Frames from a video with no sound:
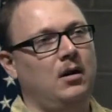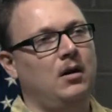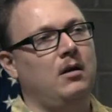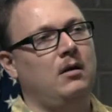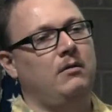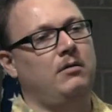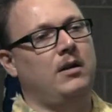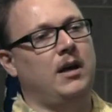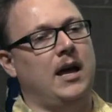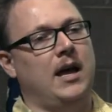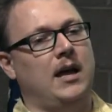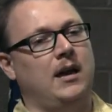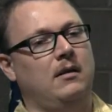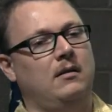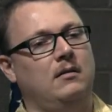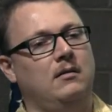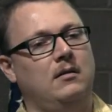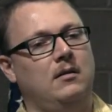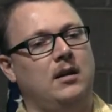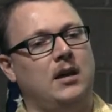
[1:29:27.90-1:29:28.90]
that
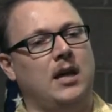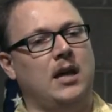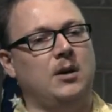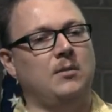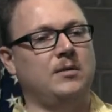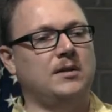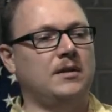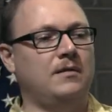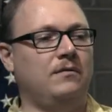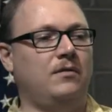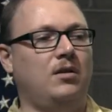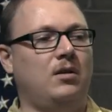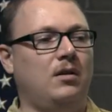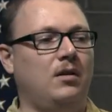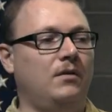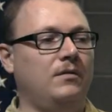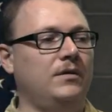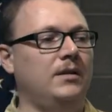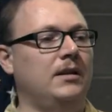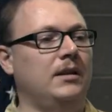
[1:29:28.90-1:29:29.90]
he was
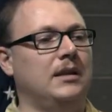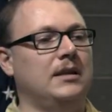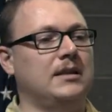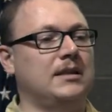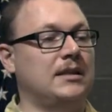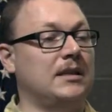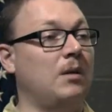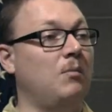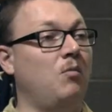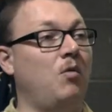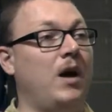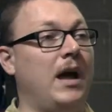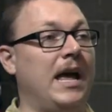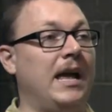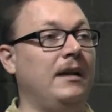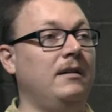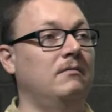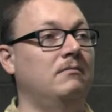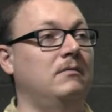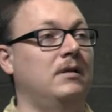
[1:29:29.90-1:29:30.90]
involved in some way
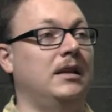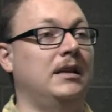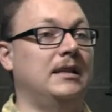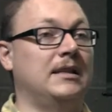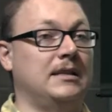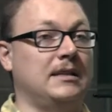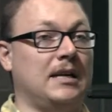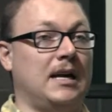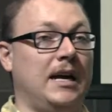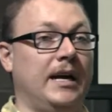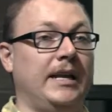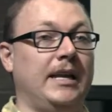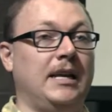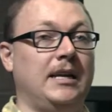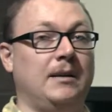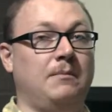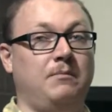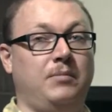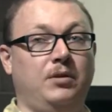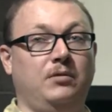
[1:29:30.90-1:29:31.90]
in designing
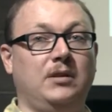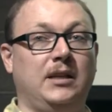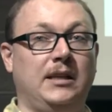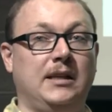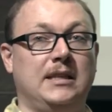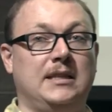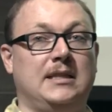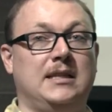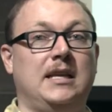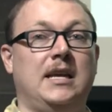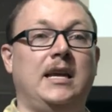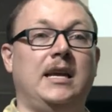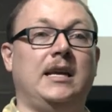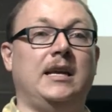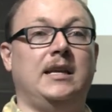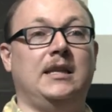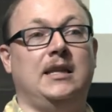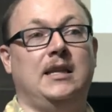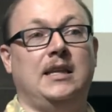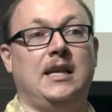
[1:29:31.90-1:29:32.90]
and building this thing,
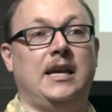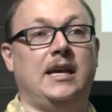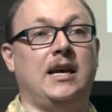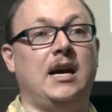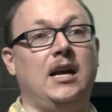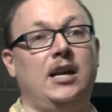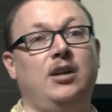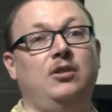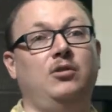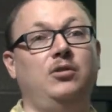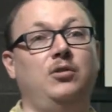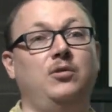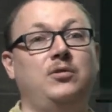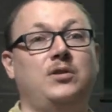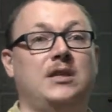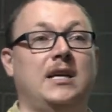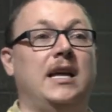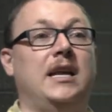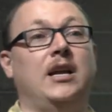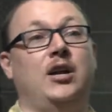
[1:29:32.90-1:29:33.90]
and then they cut it loose
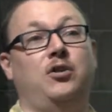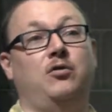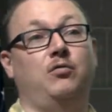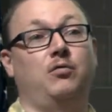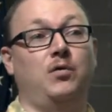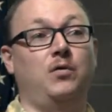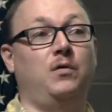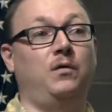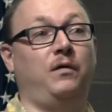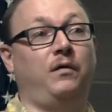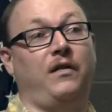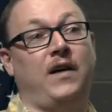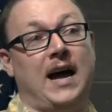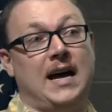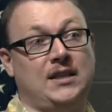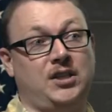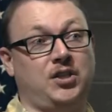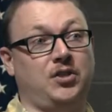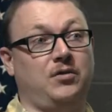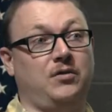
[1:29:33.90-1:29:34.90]
and it grew
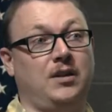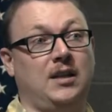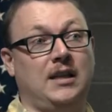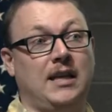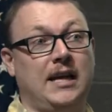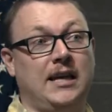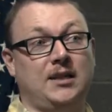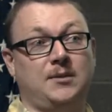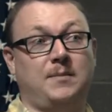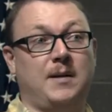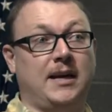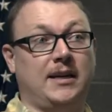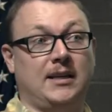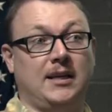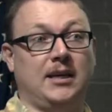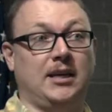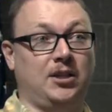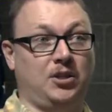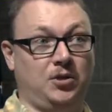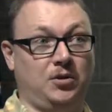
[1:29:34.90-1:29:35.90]
faster than they expected
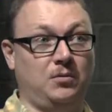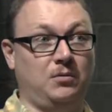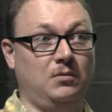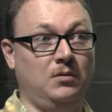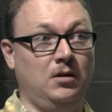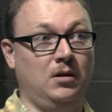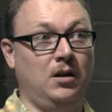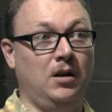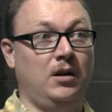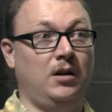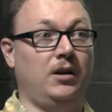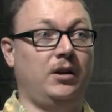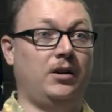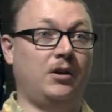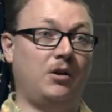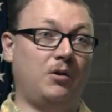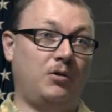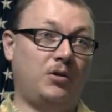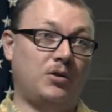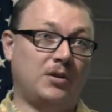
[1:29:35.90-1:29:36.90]
it to. You
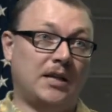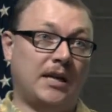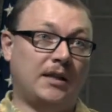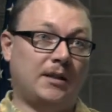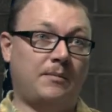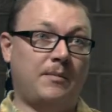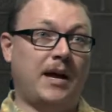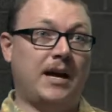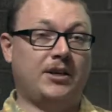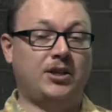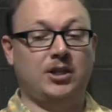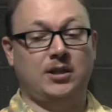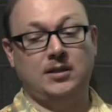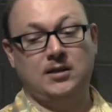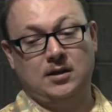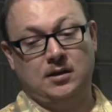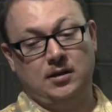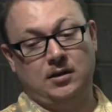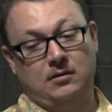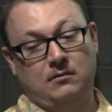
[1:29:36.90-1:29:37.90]
know, you take the matches
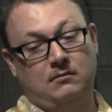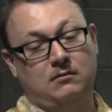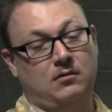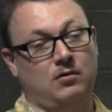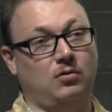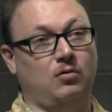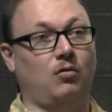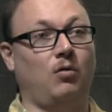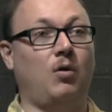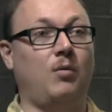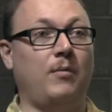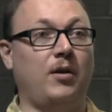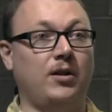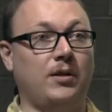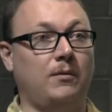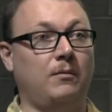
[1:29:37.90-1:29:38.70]
and you throw them on the